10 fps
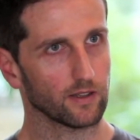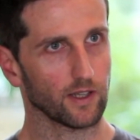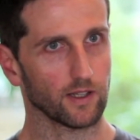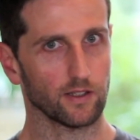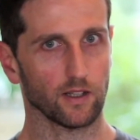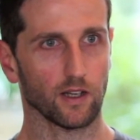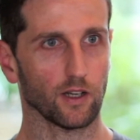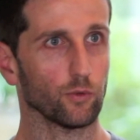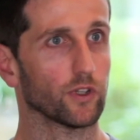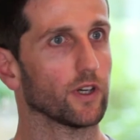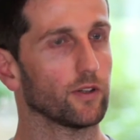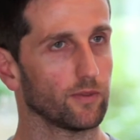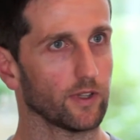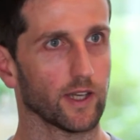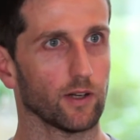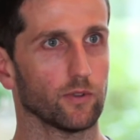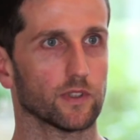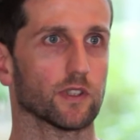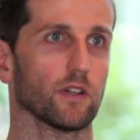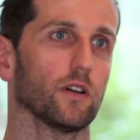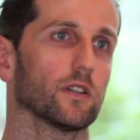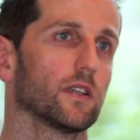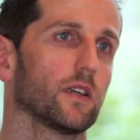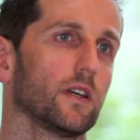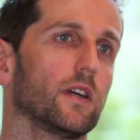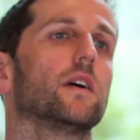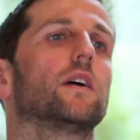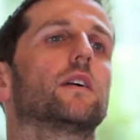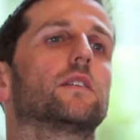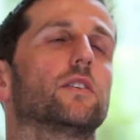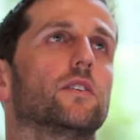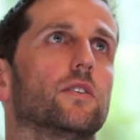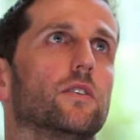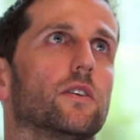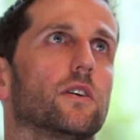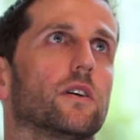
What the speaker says: then I would hope that that would start the